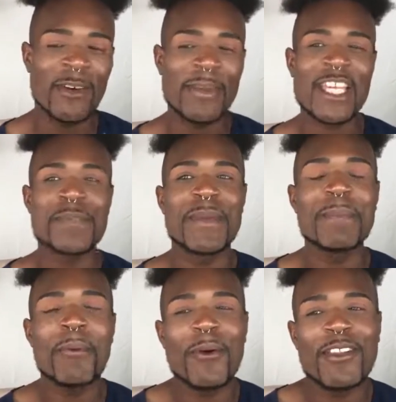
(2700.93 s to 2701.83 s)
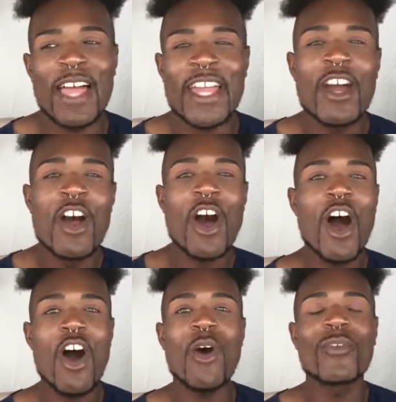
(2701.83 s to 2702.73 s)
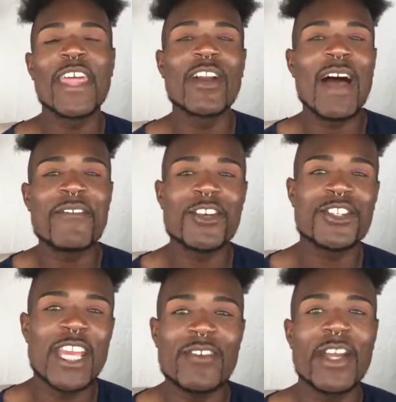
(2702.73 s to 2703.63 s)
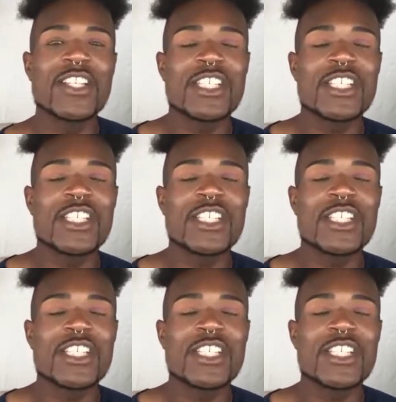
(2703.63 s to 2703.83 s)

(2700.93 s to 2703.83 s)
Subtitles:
because people are like, oh, they don't have your shade range,